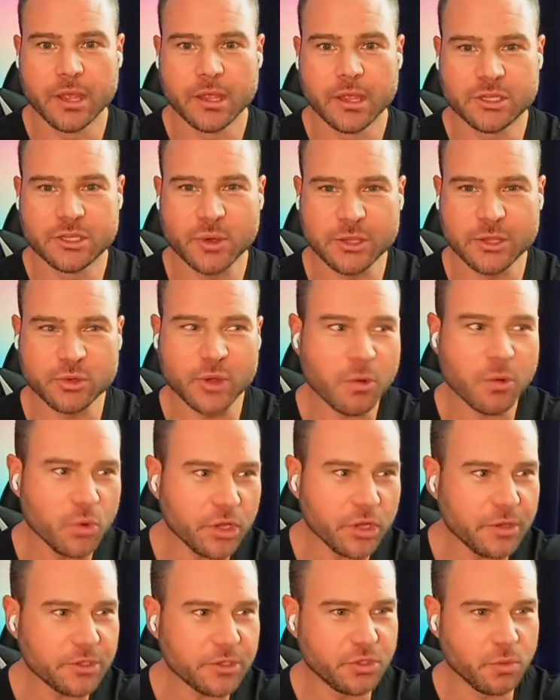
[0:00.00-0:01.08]
Do I
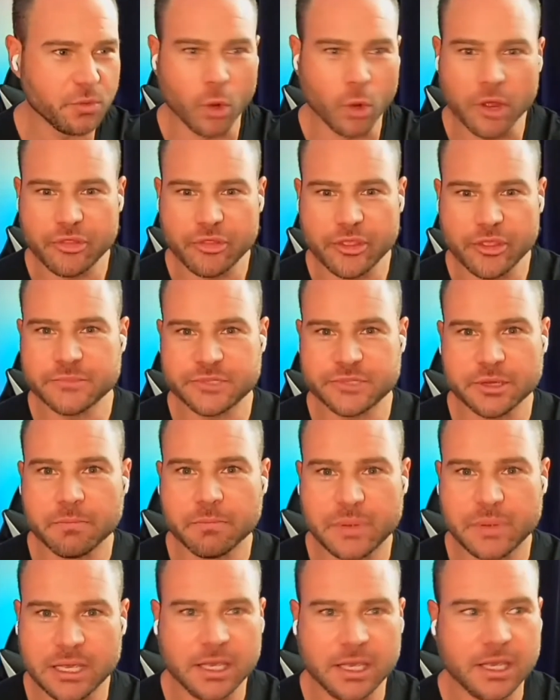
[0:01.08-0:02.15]
really want them to
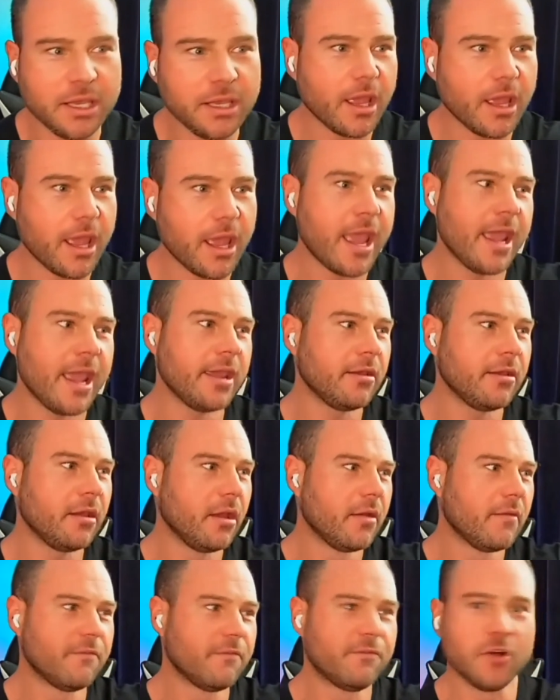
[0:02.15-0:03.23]
be a
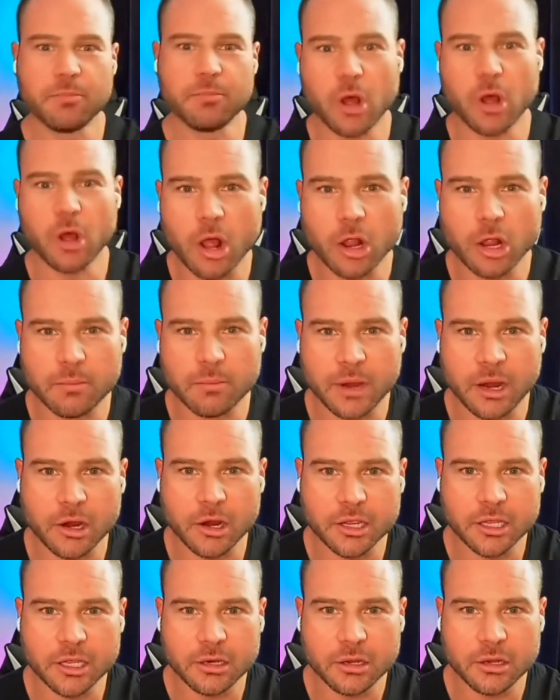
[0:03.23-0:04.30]
football
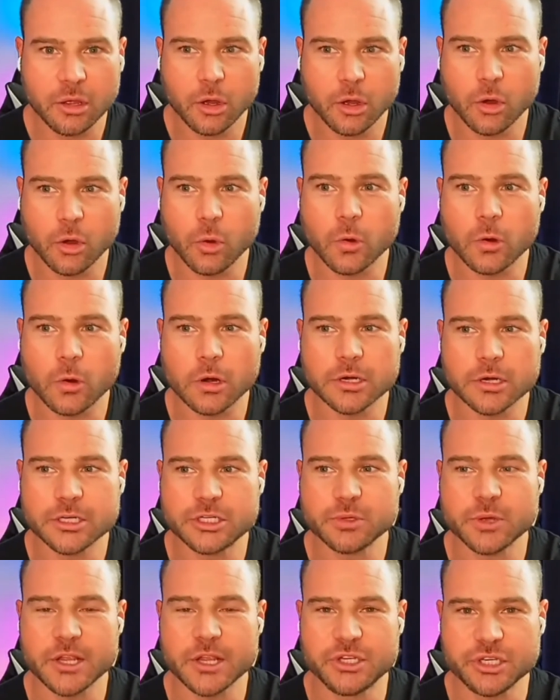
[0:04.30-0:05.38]
All-American, or
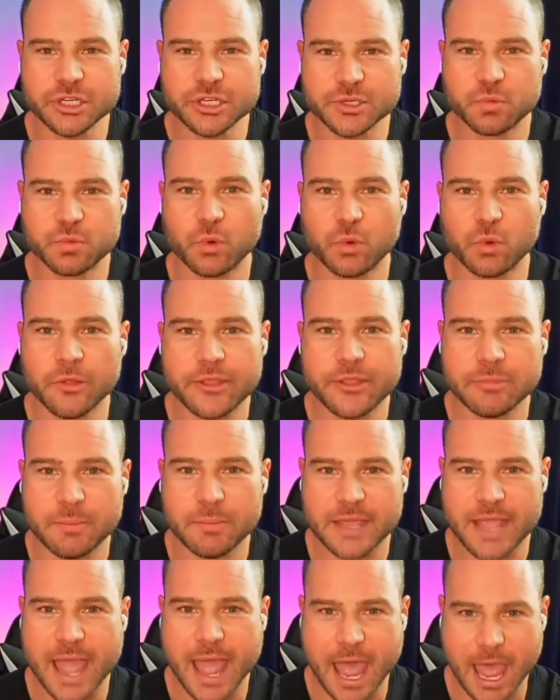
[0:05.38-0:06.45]
do I just want them to
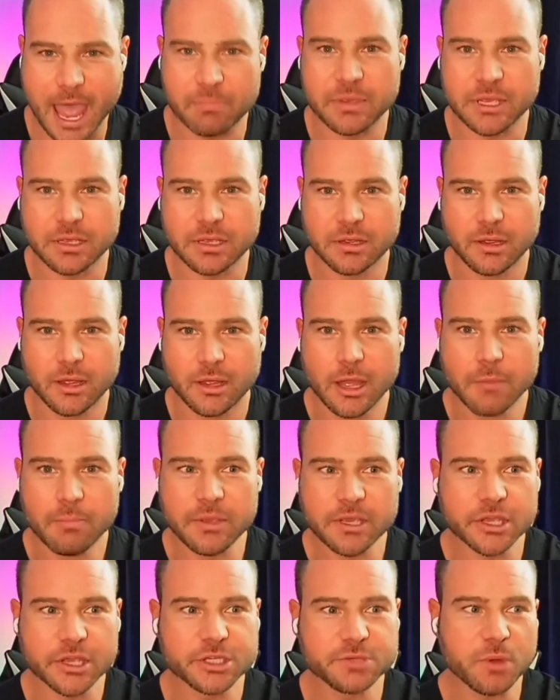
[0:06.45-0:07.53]
be happy?
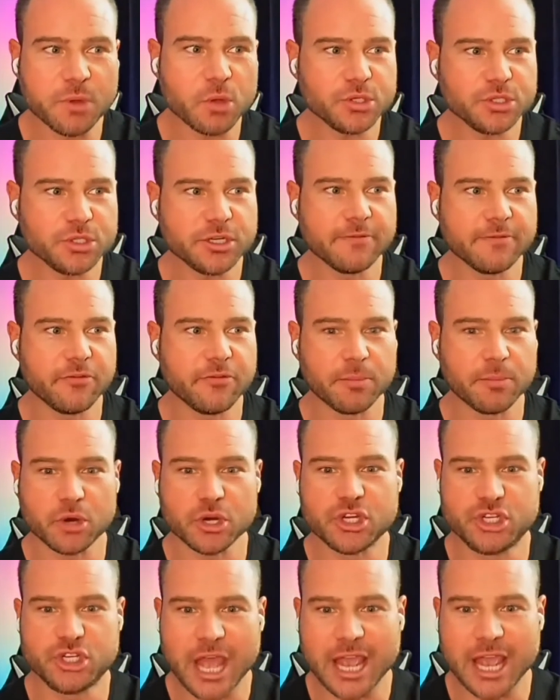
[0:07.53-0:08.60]
Because most of the
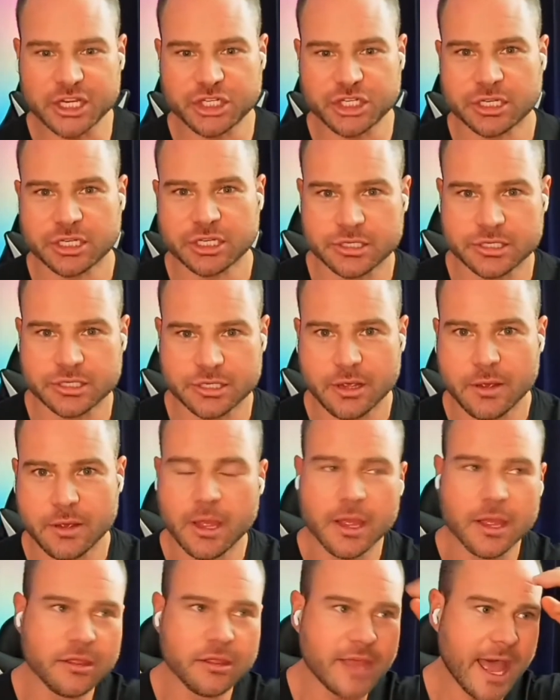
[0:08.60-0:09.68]
projections
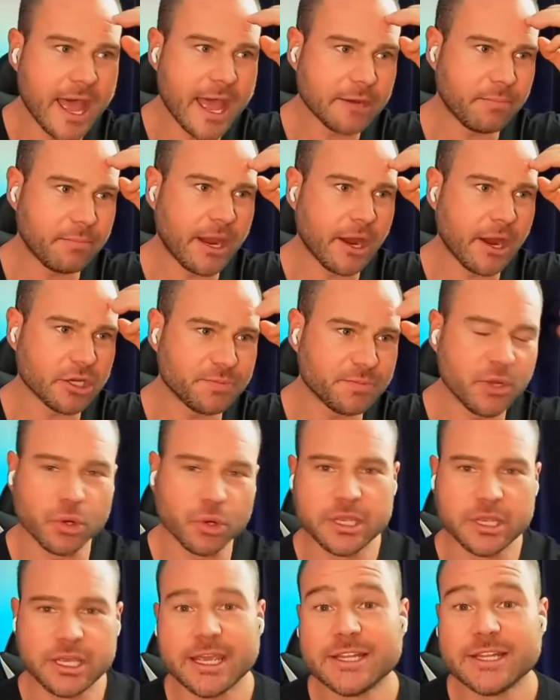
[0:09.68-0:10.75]
that parents put
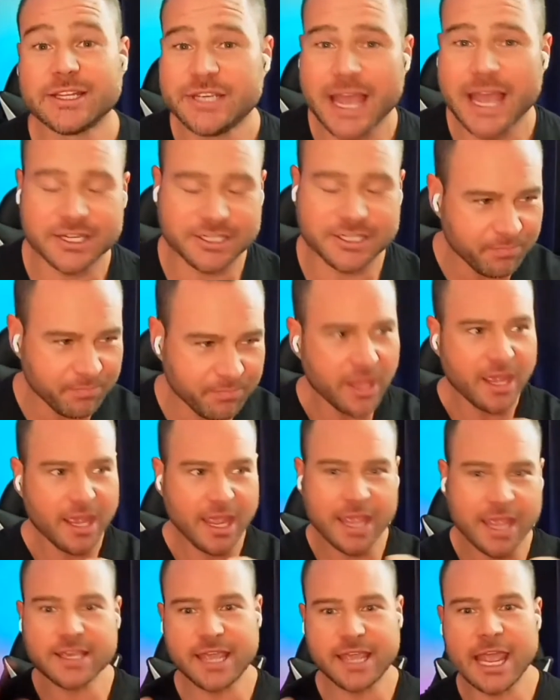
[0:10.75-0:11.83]
on kids, yes,
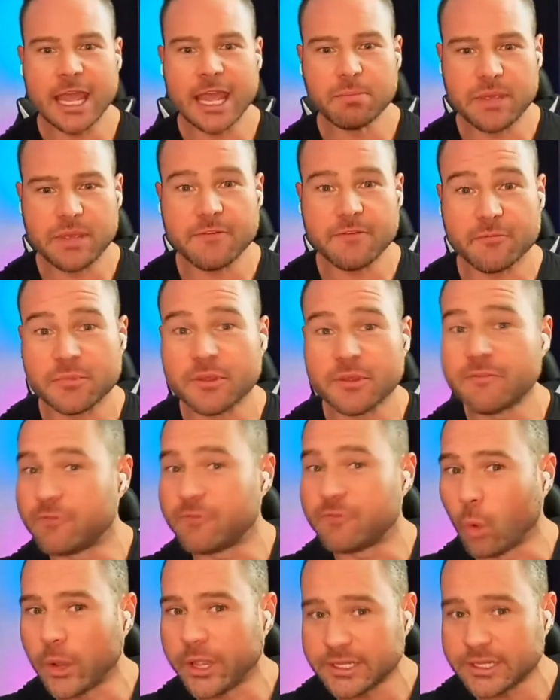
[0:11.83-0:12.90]
it can be from the
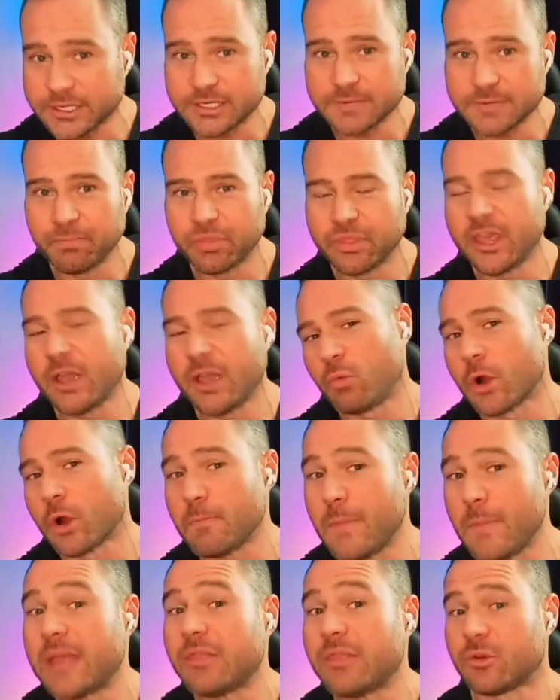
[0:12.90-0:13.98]
voids that weren't
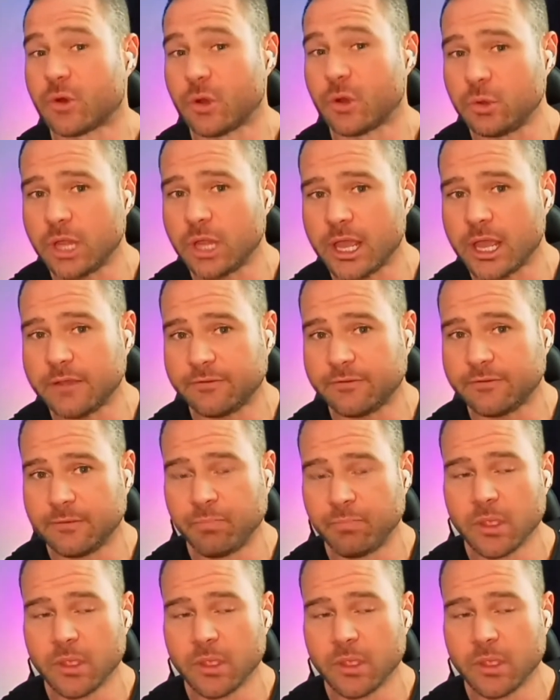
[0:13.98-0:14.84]
met in their own life,